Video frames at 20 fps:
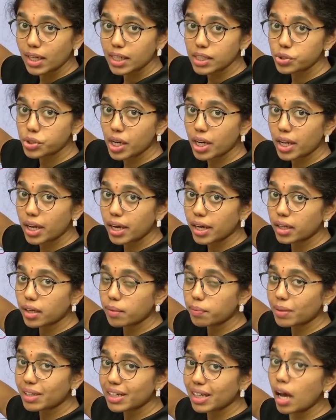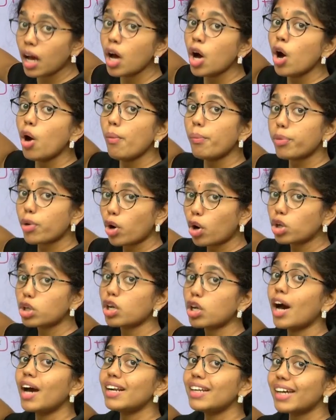generated beta?
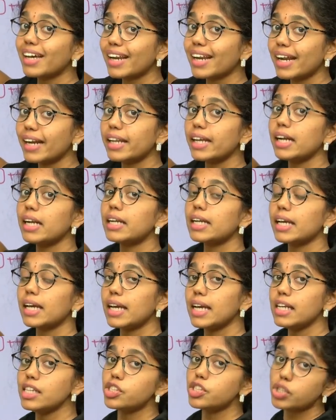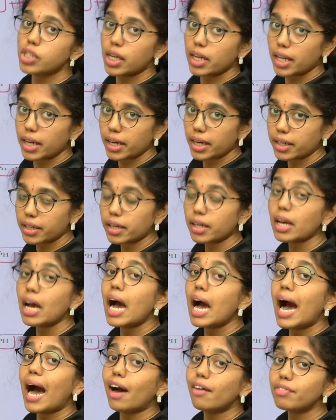Proton gradient is generated.
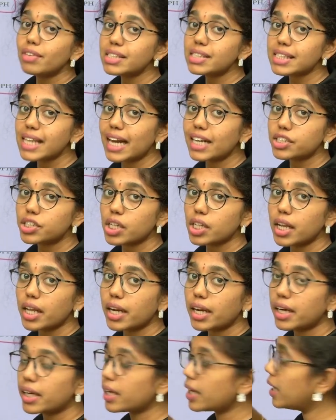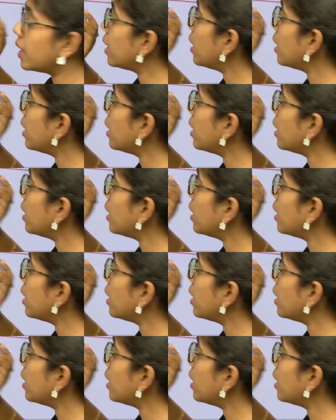How is that generated?